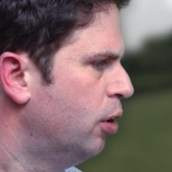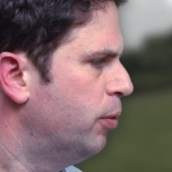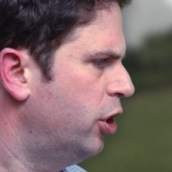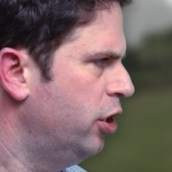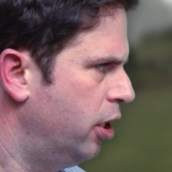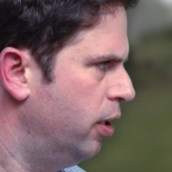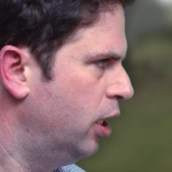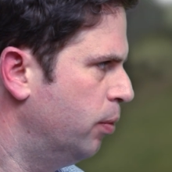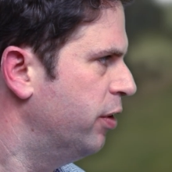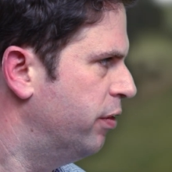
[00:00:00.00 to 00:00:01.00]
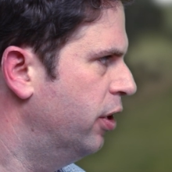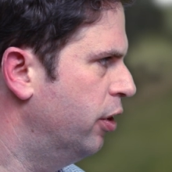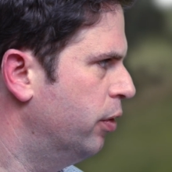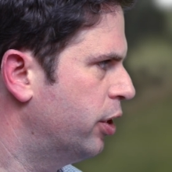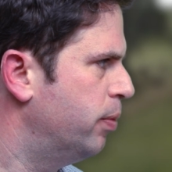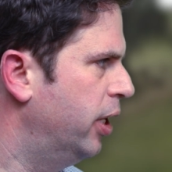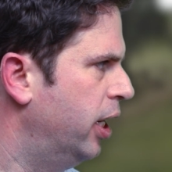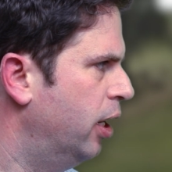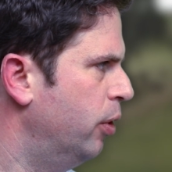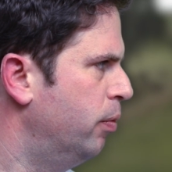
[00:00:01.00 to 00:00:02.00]
But can you go a little bit further and explain
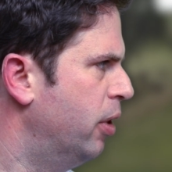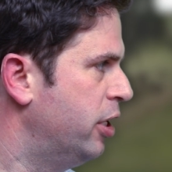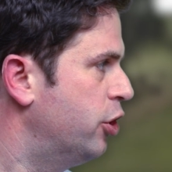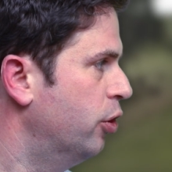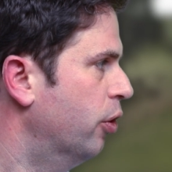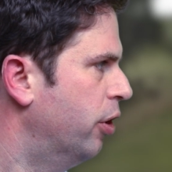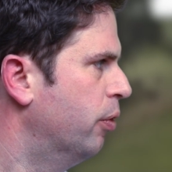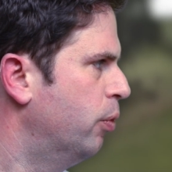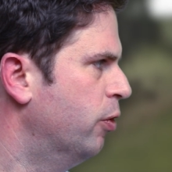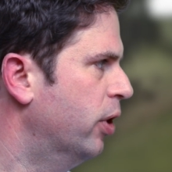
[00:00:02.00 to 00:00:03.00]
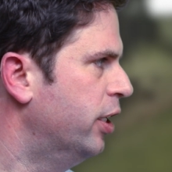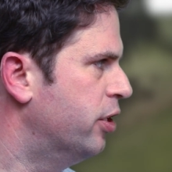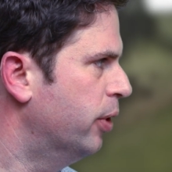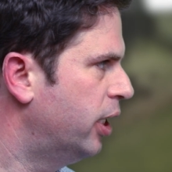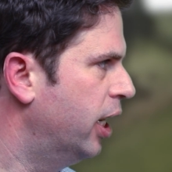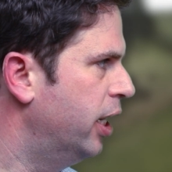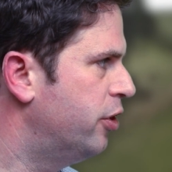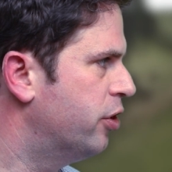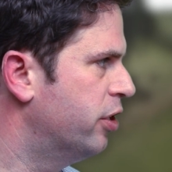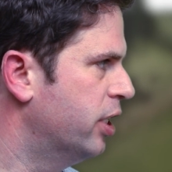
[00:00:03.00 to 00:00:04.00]
how we make sure that we really do
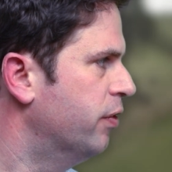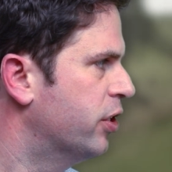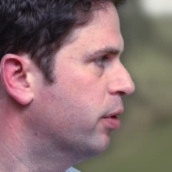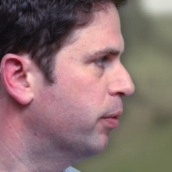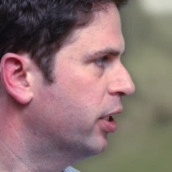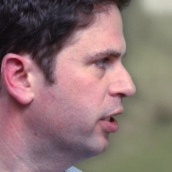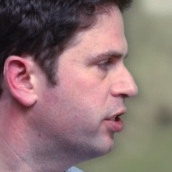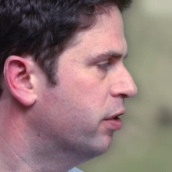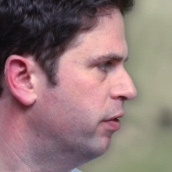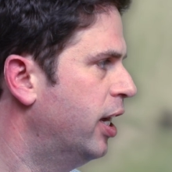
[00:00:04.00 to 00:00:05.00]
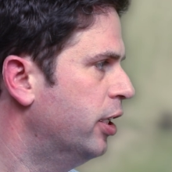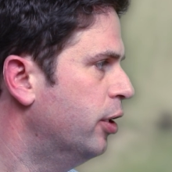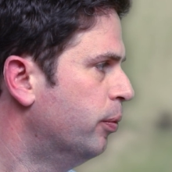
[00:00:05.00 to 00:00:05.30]
engage and deliver something that's of value?